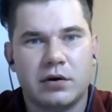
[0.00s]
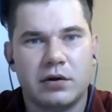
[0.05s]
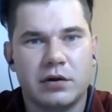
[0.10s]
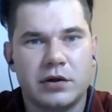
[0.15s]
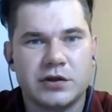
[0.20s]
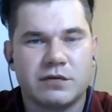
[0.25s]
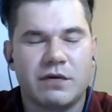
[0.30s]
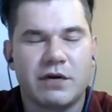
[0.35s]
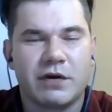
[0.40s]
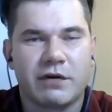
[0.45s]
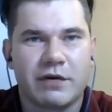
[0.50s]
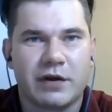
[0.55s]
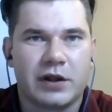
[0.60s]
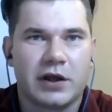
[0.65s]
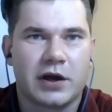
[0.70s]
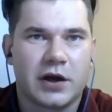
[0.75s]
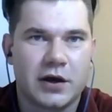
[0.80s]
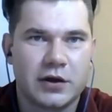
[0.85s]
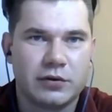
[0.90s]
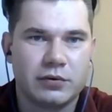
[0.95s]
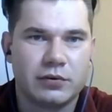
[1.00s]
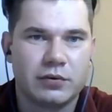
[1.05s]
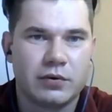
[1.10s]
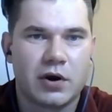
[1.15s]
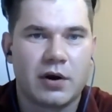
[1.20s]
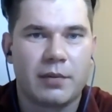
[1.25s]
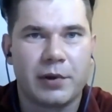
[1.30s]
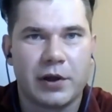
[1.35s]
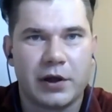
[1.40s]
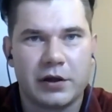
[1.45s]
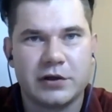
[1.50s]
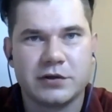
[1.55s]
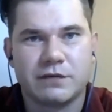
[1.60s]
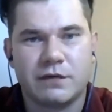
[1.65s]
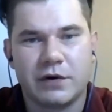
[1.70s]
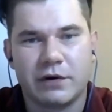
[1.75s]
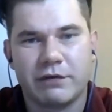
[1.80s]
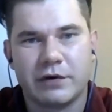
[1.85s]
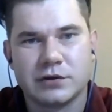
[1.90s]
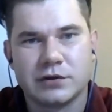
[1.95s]
least frequent, like I do, or apply
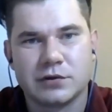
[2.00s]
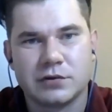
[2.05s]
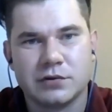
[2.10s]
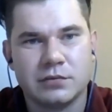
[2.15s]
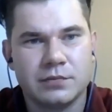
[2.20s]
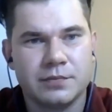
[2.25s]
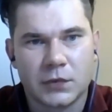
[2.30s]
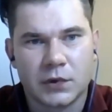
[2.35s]
least frequency.